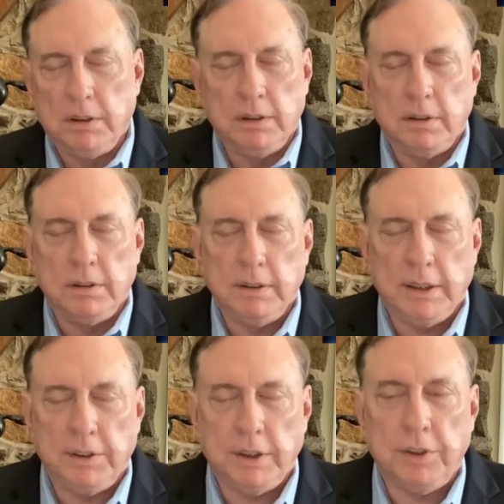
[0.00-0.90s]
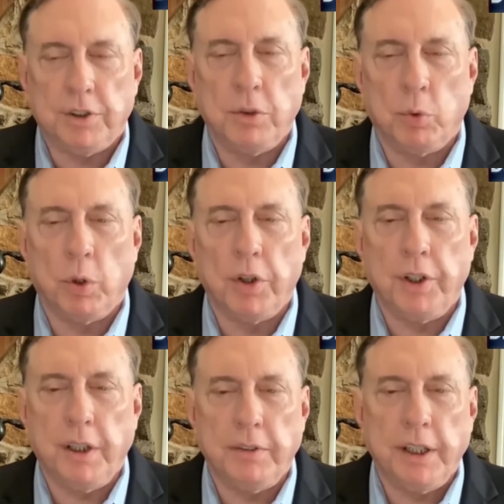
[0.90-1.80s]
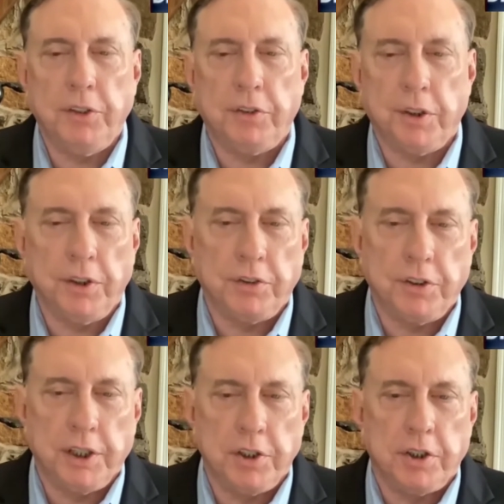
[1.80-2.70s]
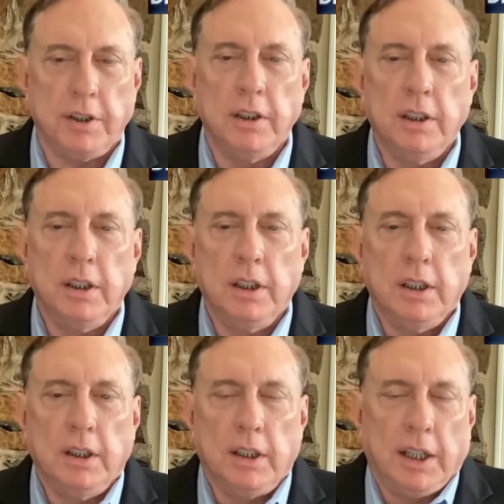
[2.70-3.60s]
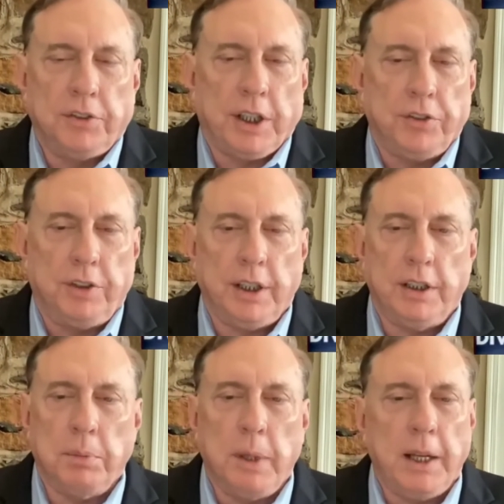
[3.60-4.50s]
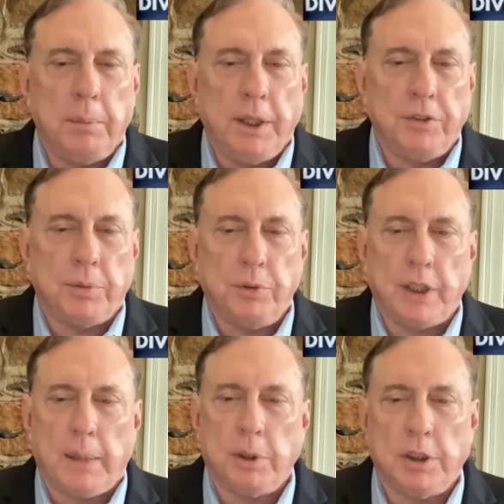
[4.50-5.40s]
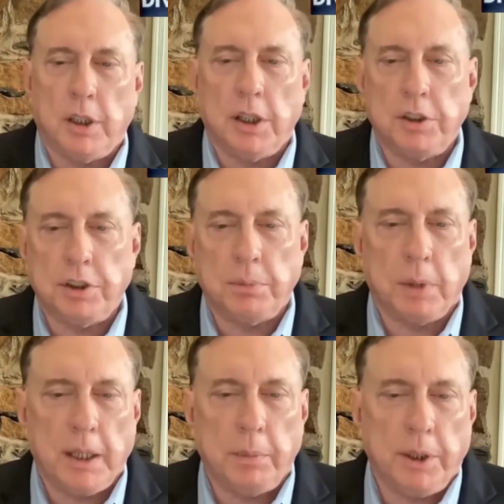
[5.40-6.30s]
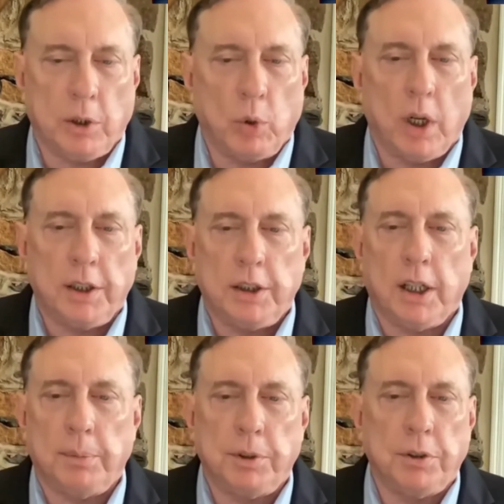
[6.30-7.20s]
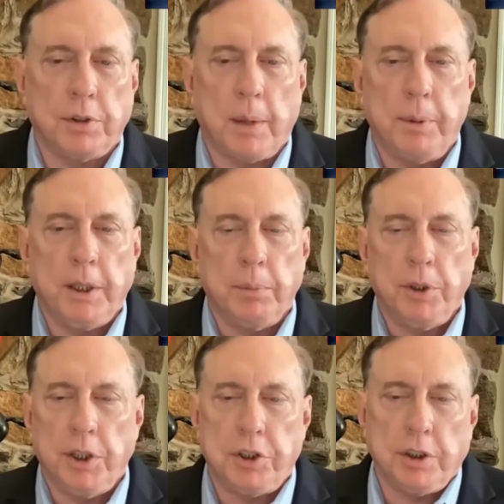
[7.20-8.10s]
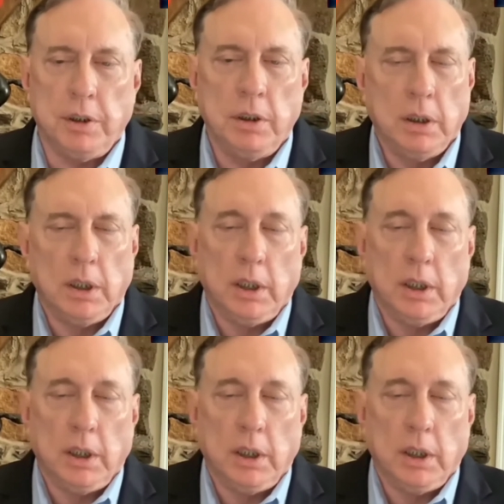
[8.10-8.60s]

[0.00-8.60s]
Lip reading: It's unworthy of any serious attention. As I said, there may have been some sabotage. It might have been a quadcopter dropping ammunition.